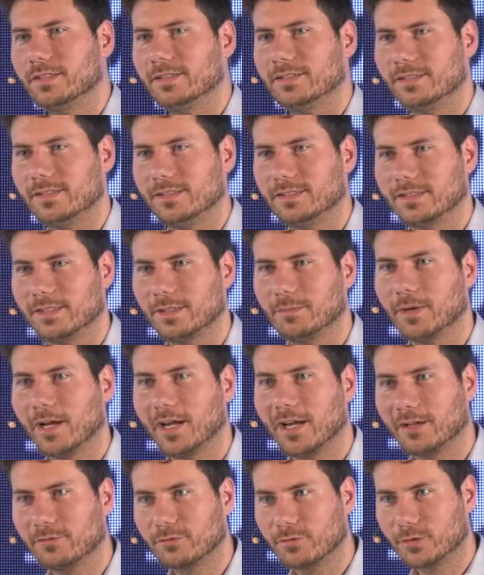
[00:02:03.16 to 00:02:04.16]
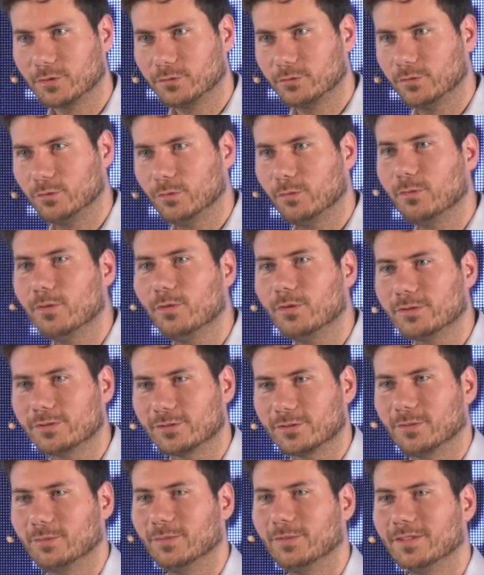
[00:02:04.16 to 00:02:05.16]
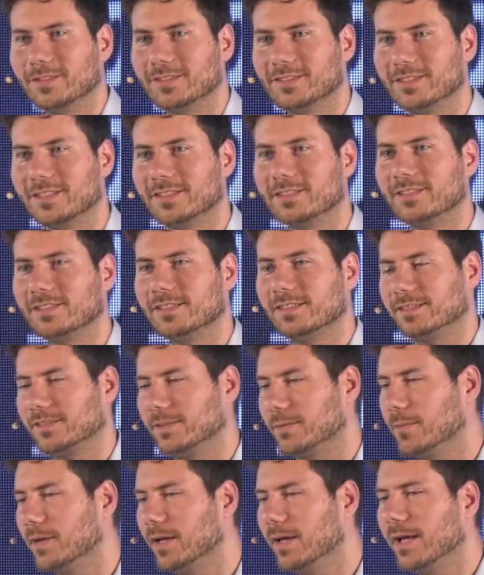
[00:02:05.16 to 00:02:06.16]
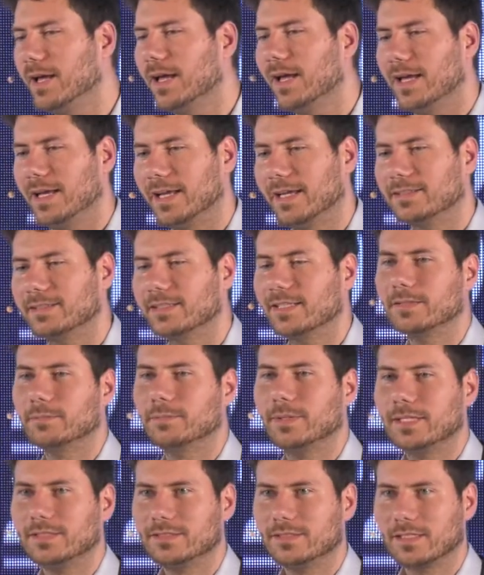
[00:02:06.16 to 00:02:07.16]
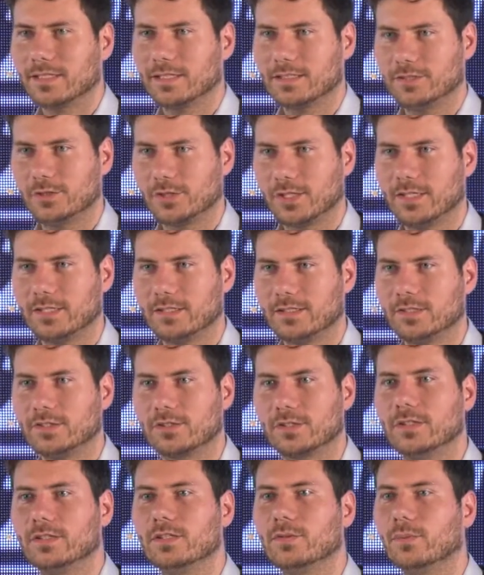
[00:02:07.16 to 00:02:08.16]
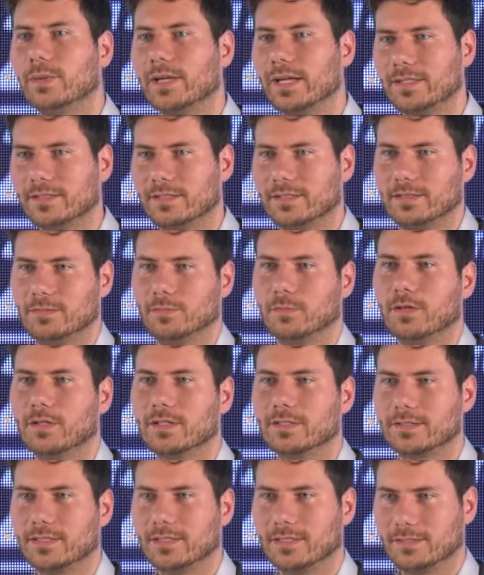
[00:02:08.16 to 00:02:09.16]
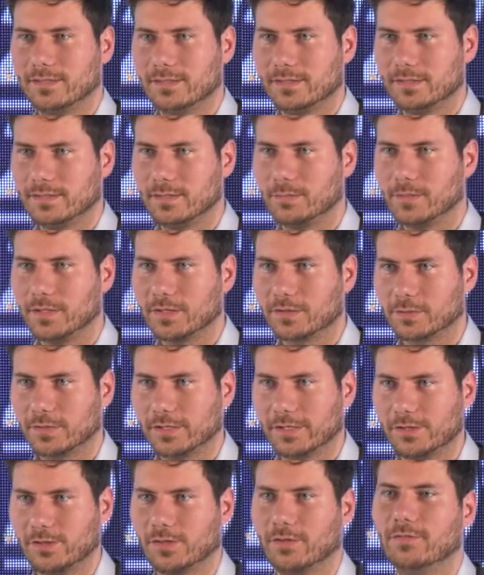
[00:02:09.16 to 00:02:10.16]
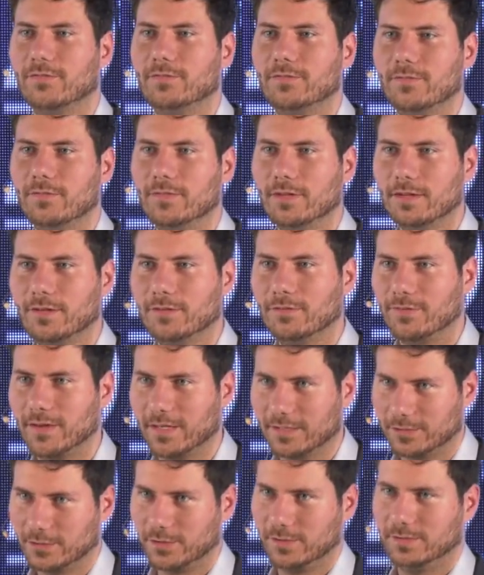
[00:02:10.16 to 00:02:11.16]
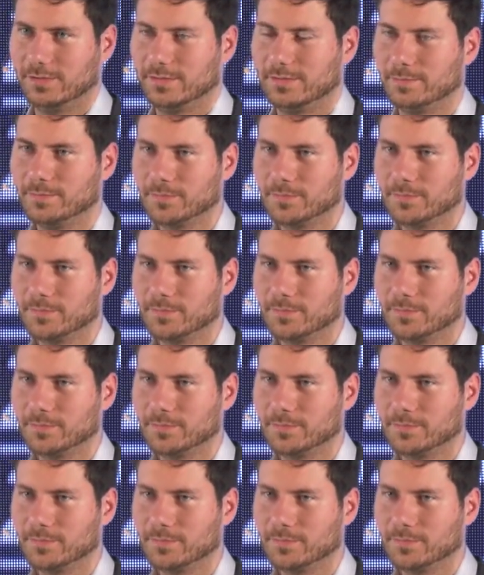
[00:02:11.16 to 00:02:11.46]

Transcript: system. I wrote 2 books on monetary system, and I basically challenged the way that monetary system in Croatia functions.